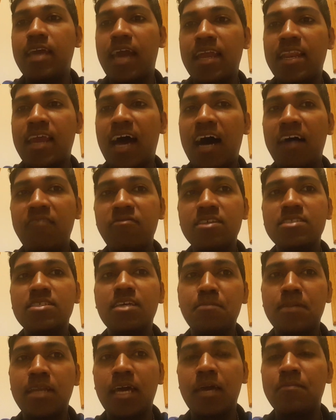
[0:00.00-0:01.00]
and after
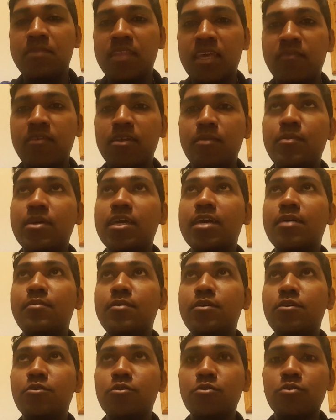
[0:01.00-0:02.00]
some time they will be
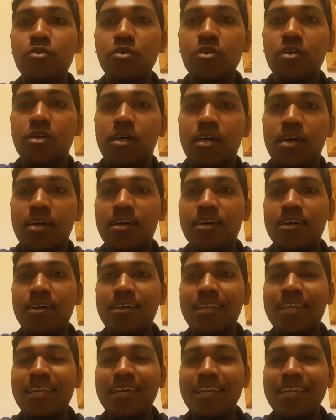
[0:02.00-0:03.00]
able to
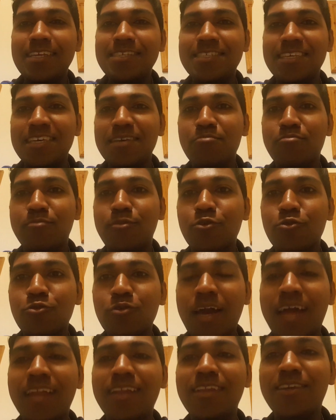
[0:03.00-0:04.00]
clearly see blue
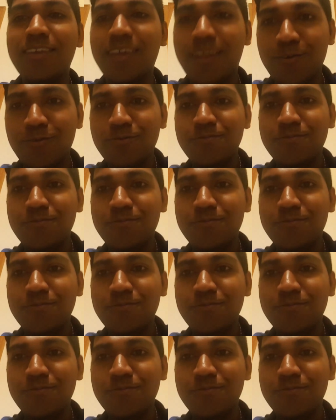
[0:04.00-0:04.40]
and yellow.